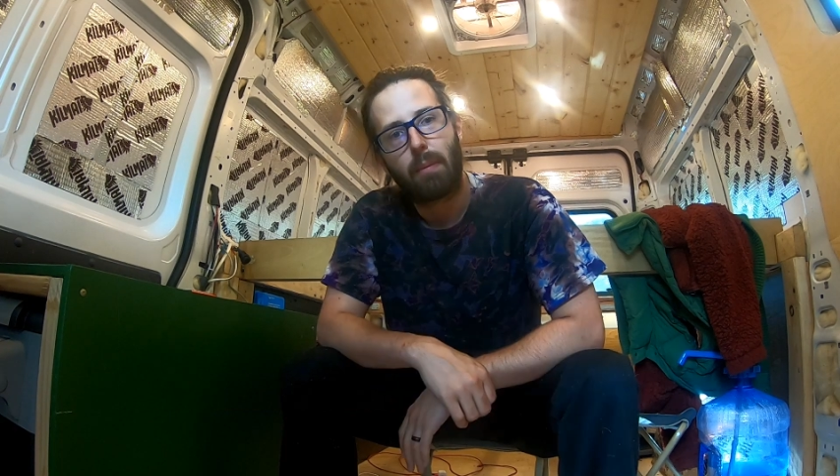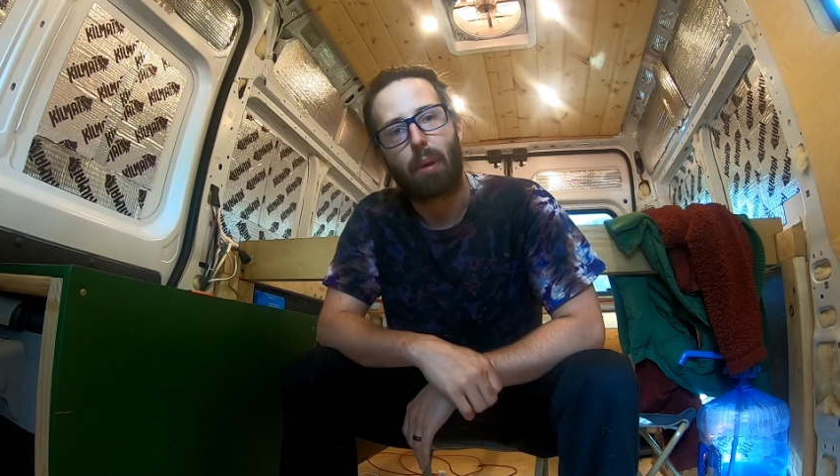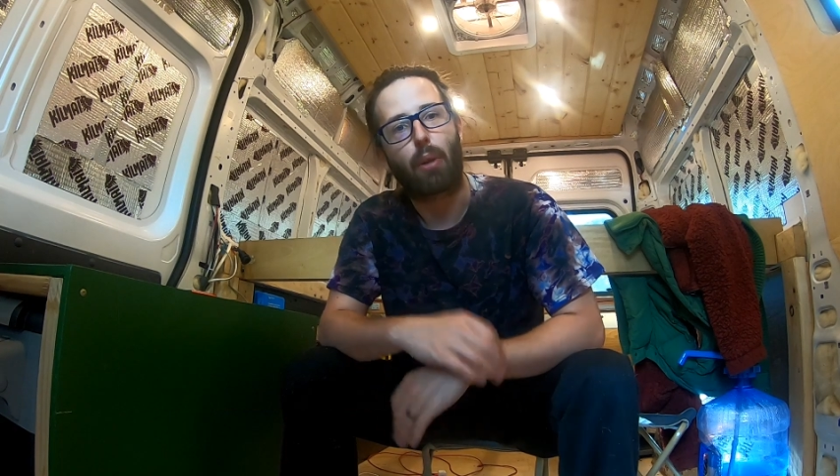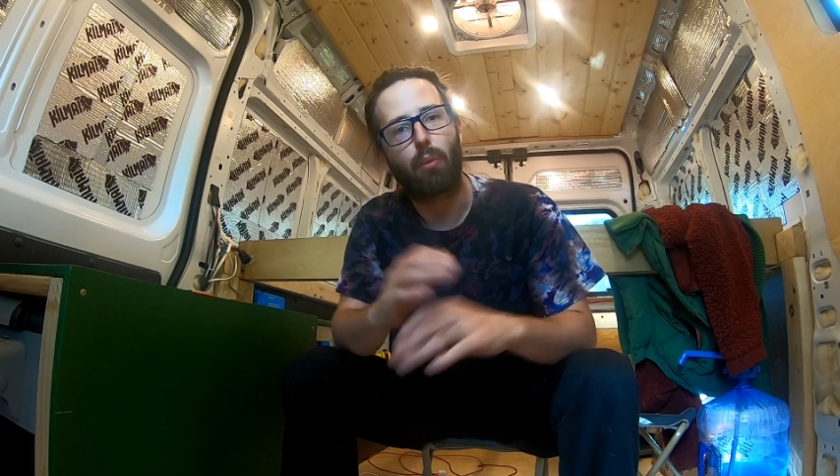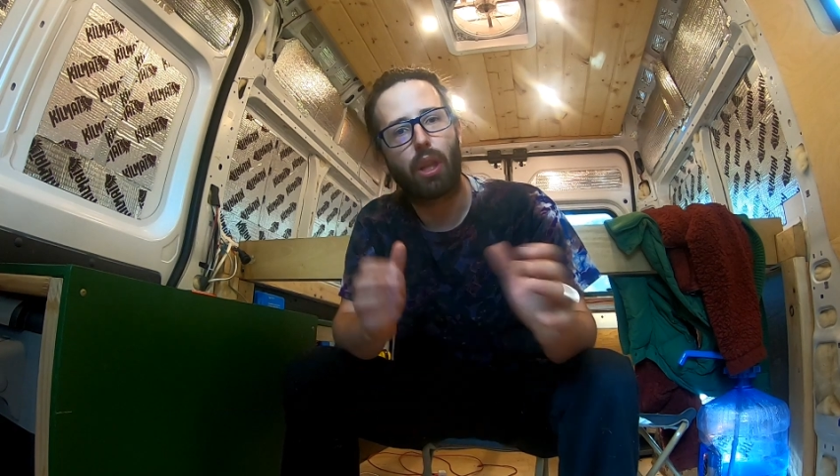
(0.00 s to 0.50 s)

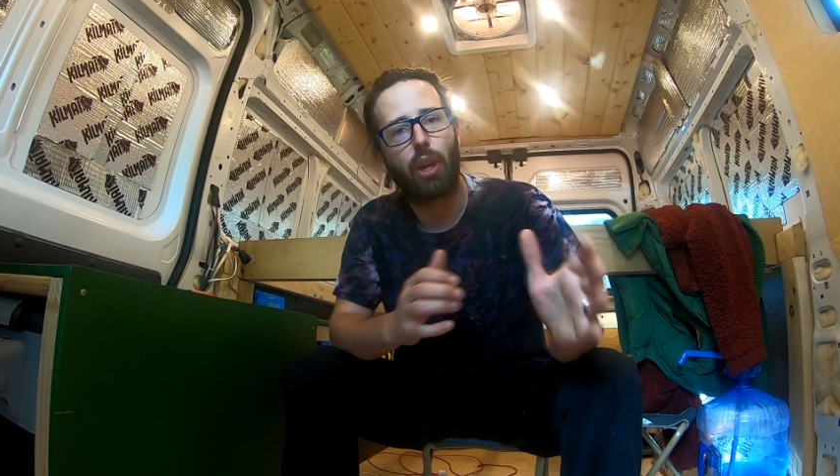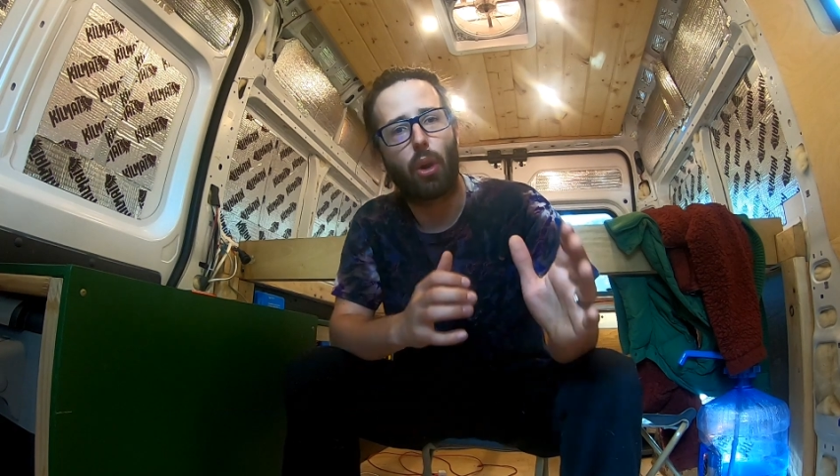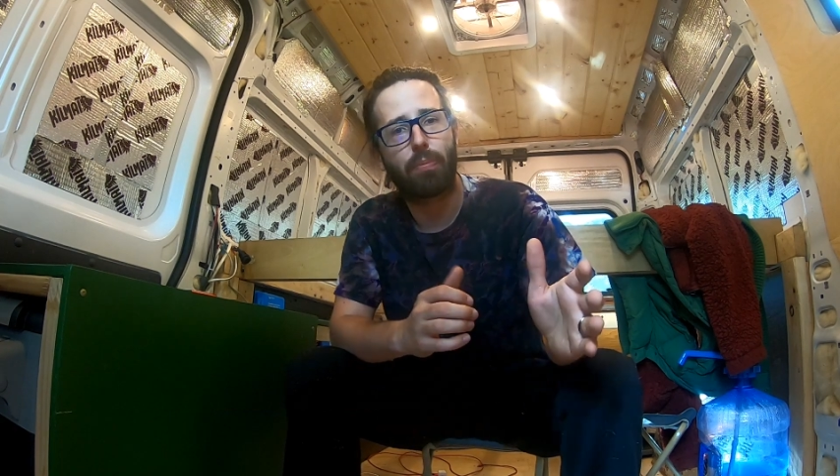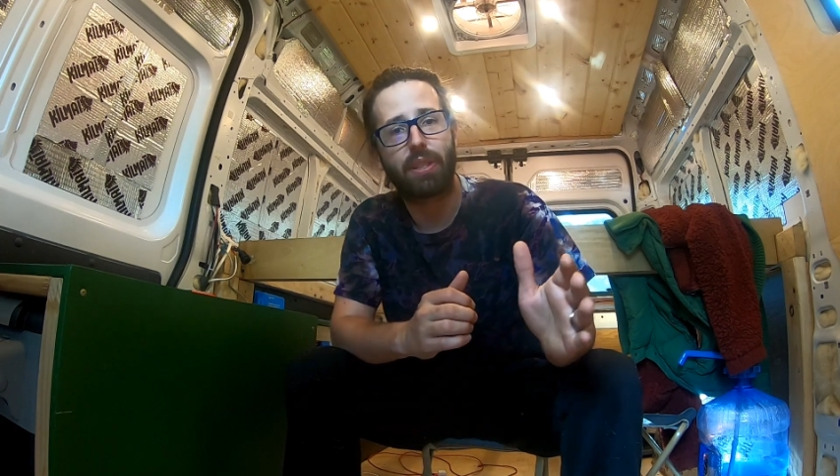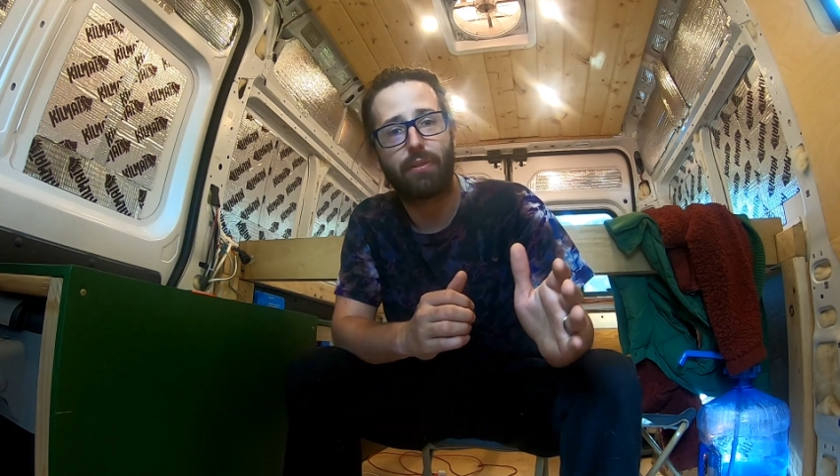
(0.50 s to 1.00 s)
But I really
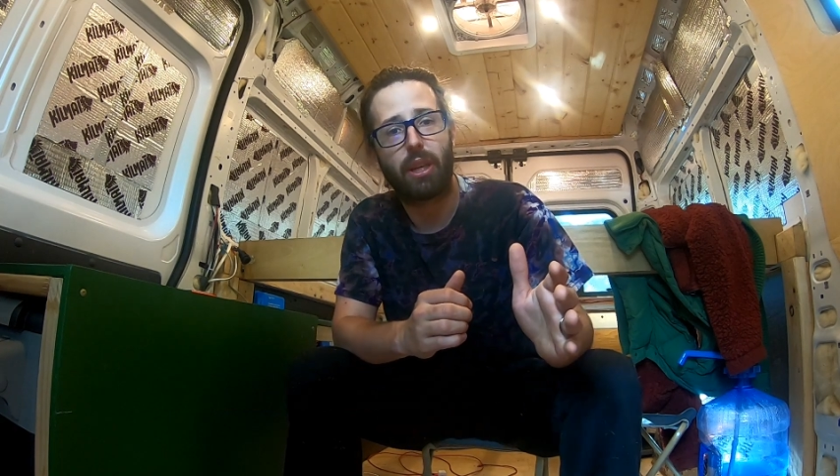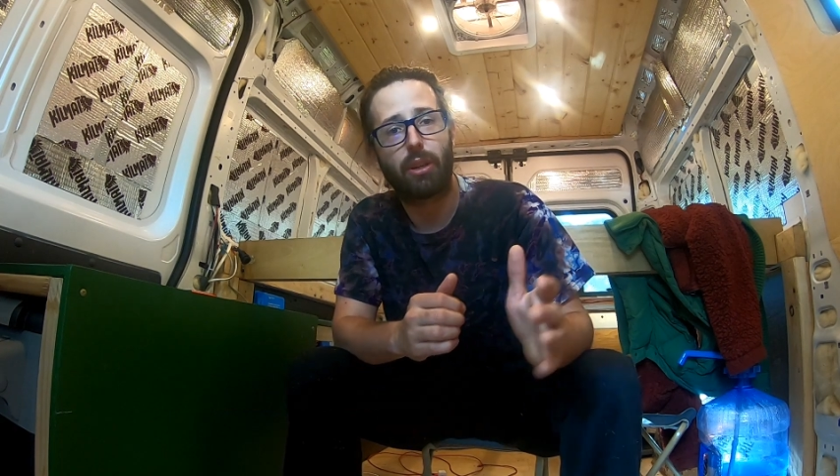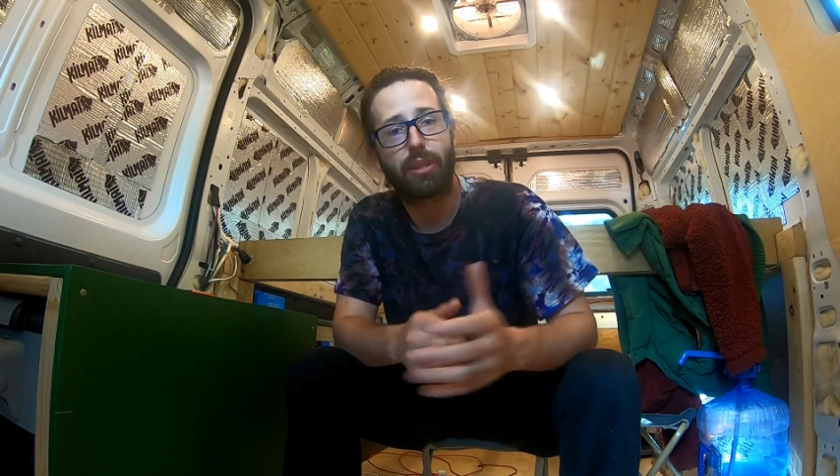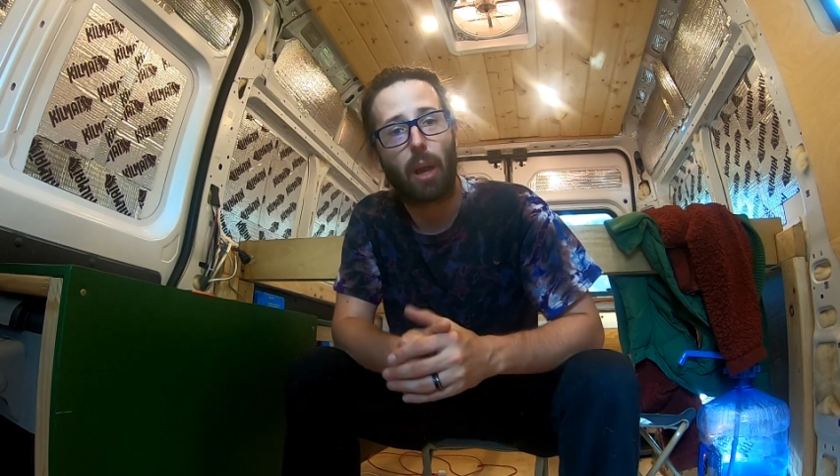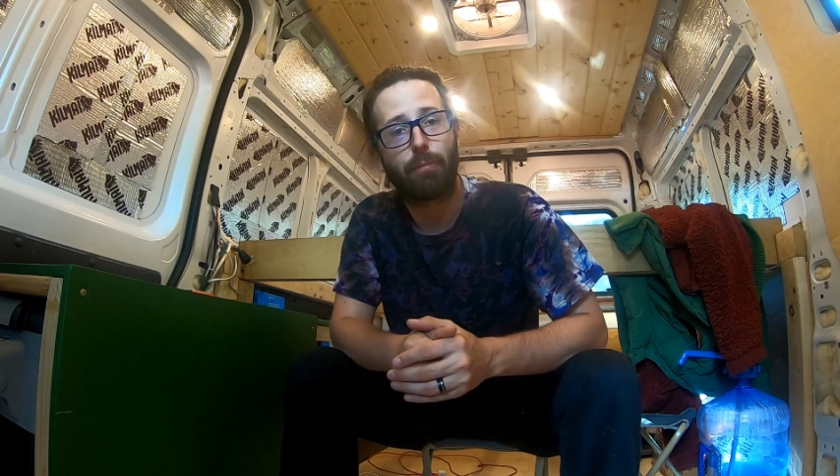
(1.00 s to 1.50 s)
hope this video
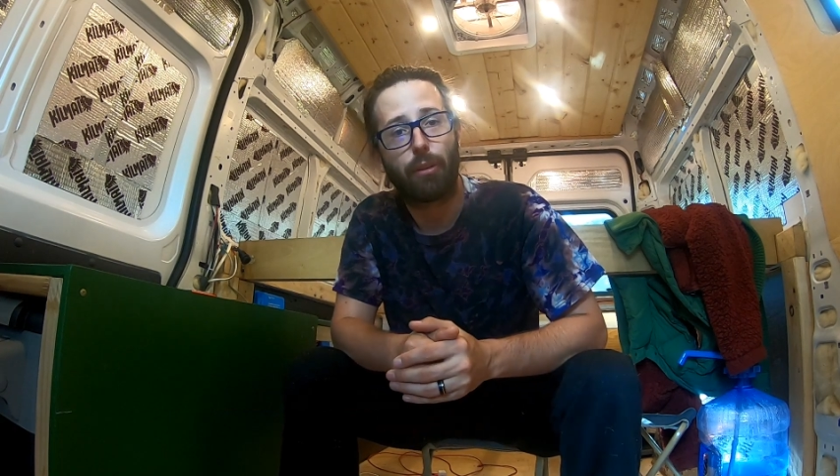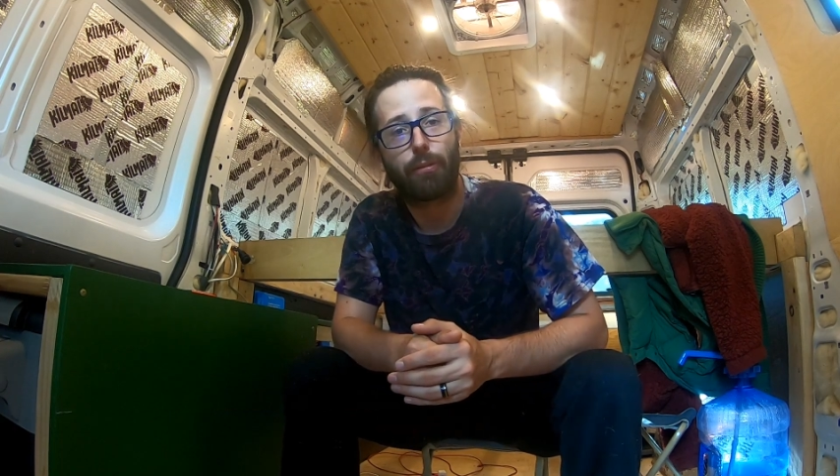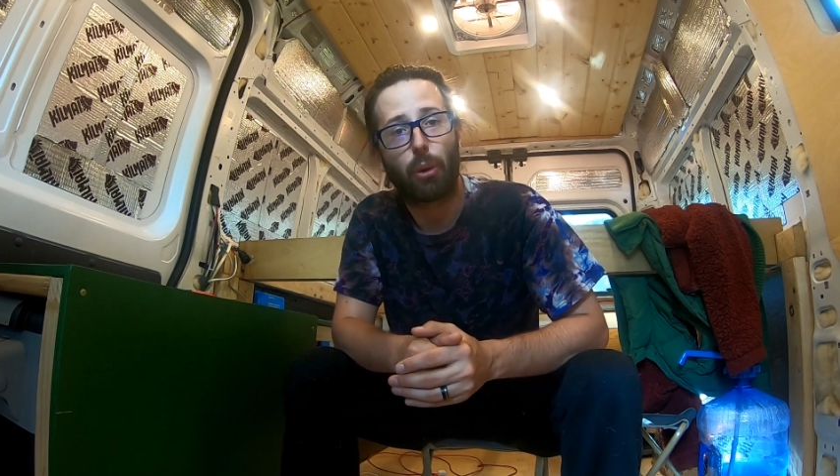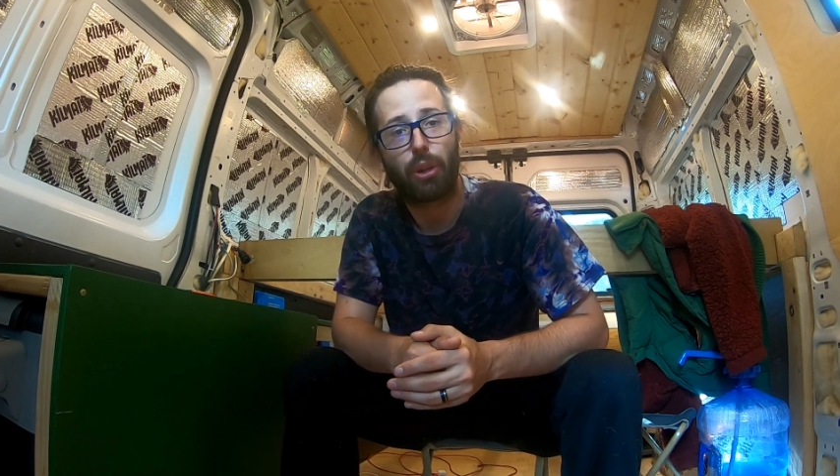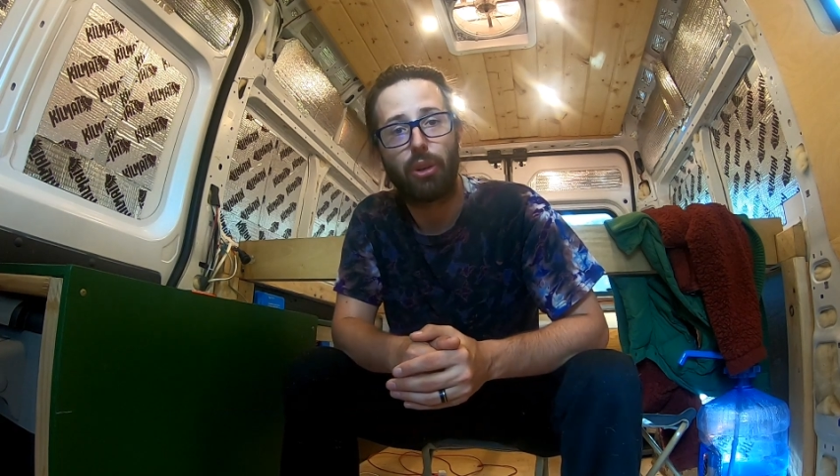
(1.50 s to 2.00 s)
is helpful
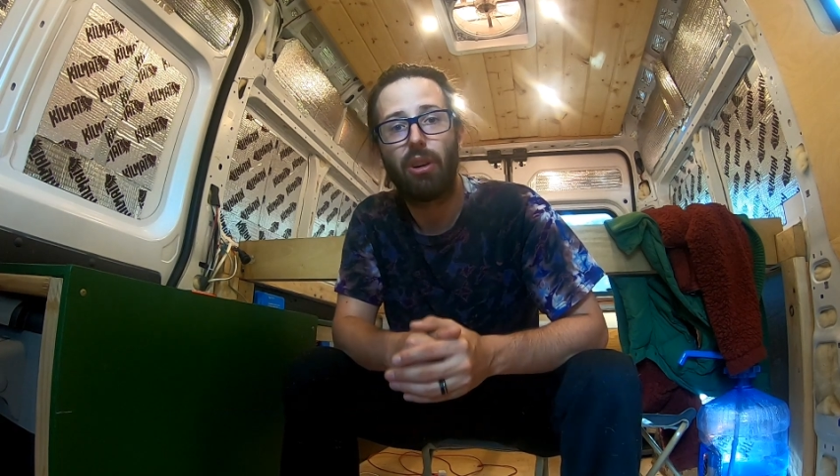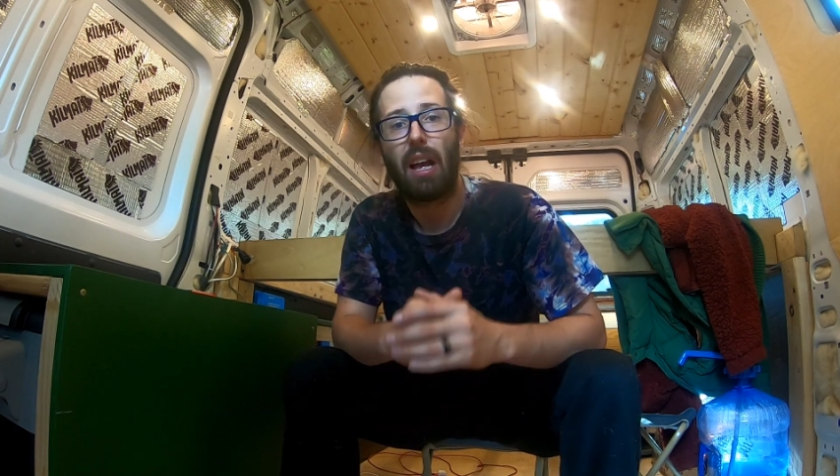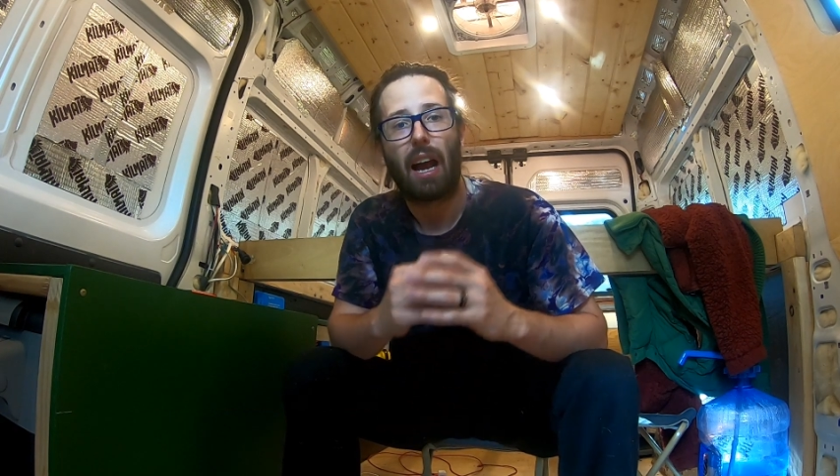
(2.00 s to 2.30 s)
for you.